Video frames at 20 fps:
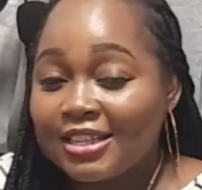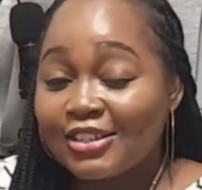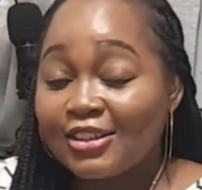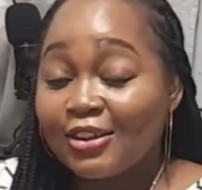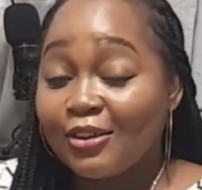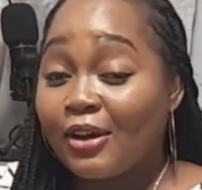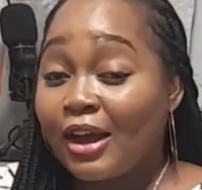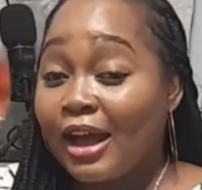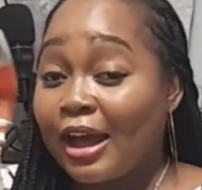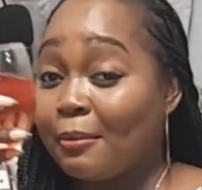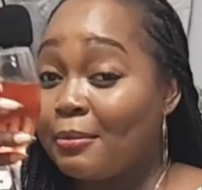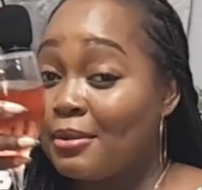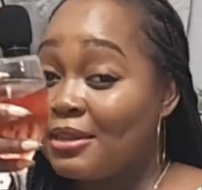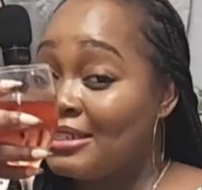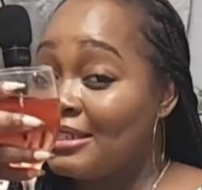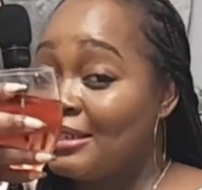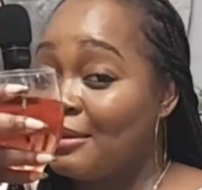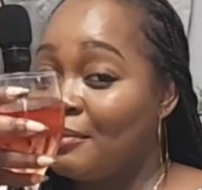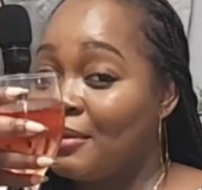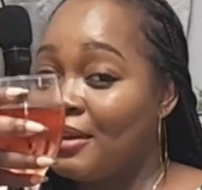so i'll be
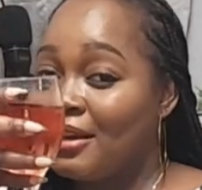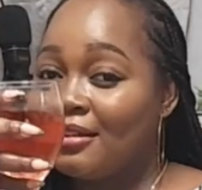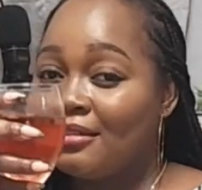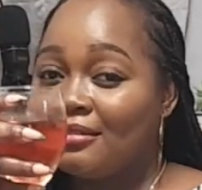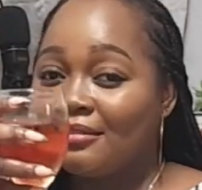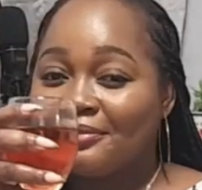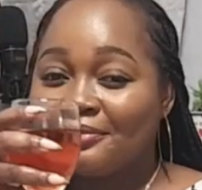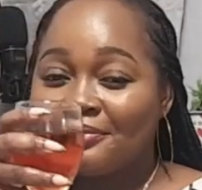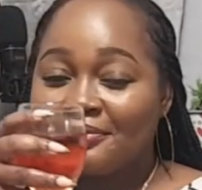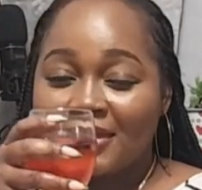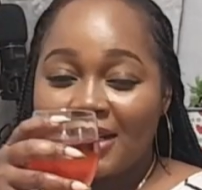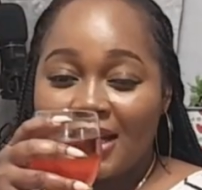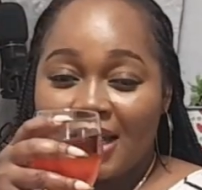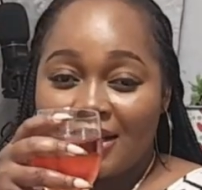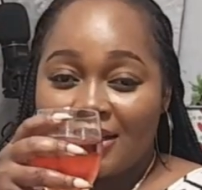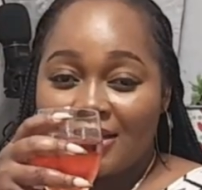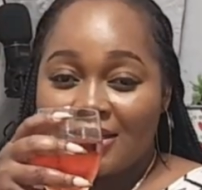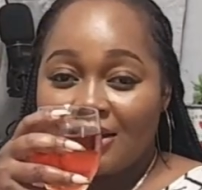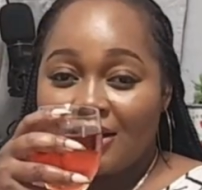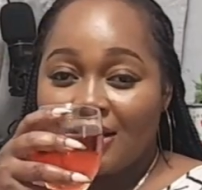sipping
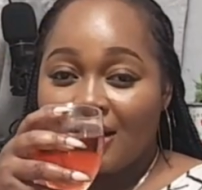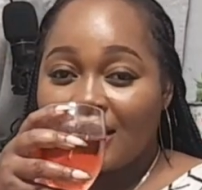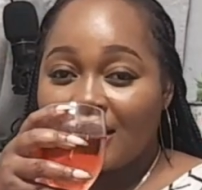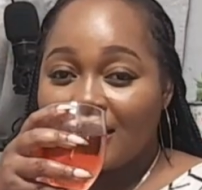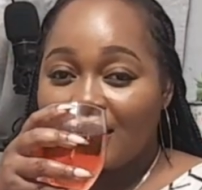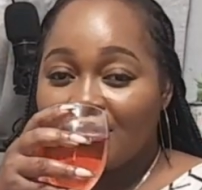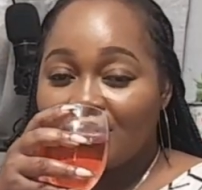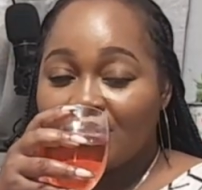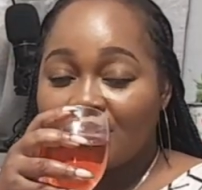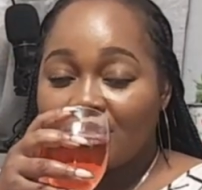and talking